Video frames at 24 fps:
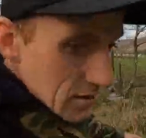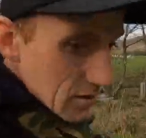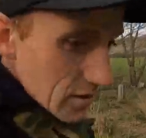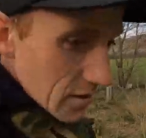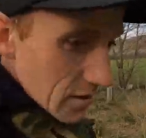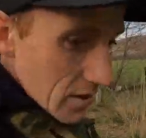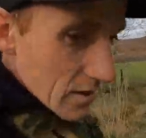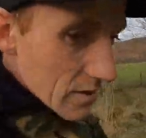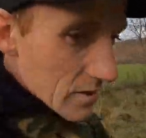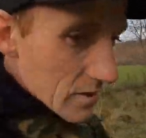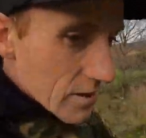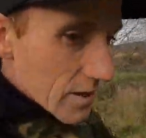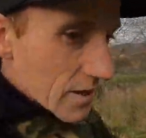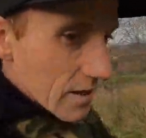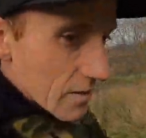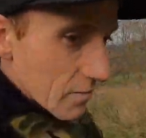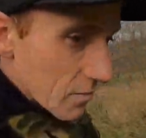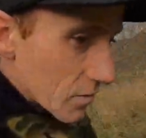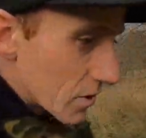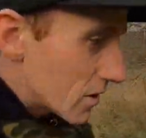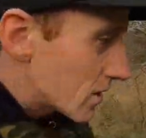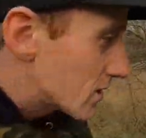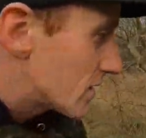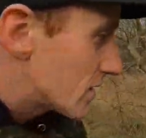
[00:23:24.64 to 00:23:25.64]
a look at us thinking,
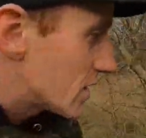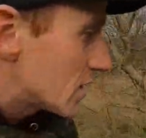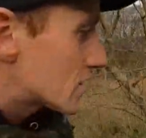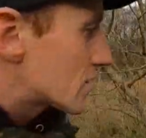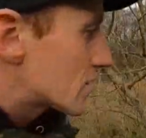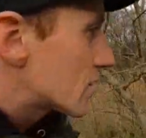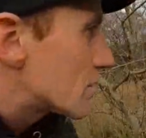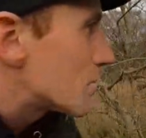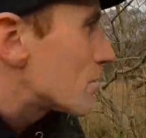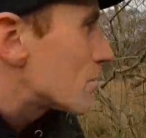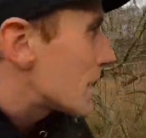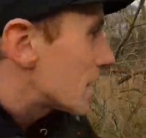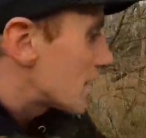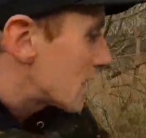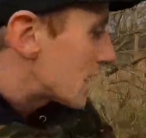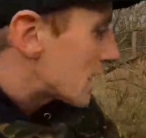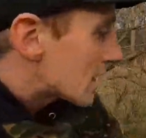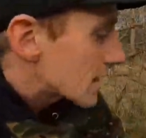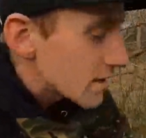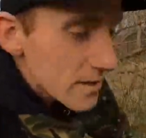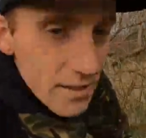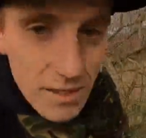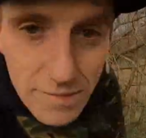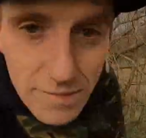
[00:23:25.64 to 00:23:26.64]
what are these two
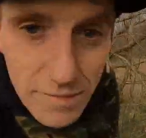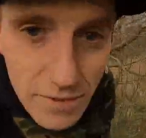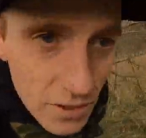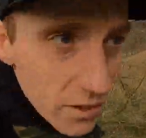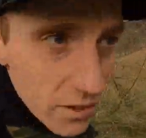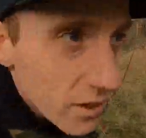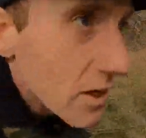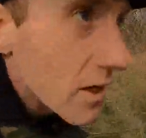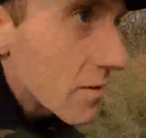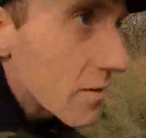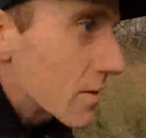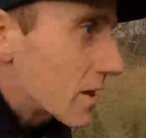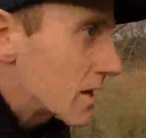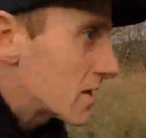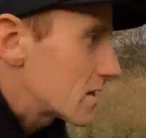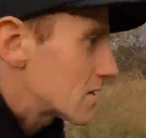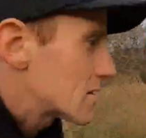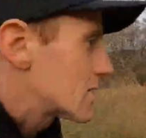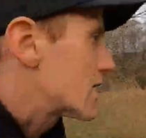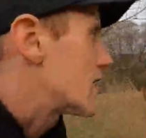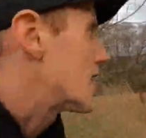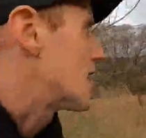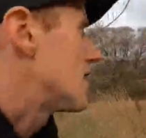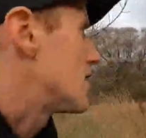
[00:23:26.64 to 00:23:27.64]
maniacs even doing up here
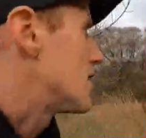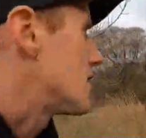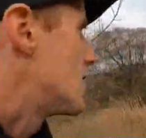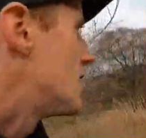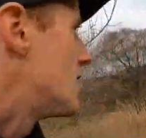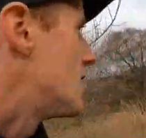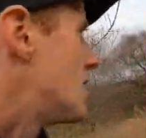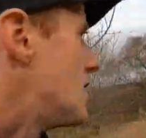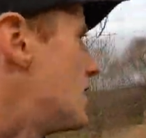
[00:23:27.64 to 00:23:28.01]
on the hill?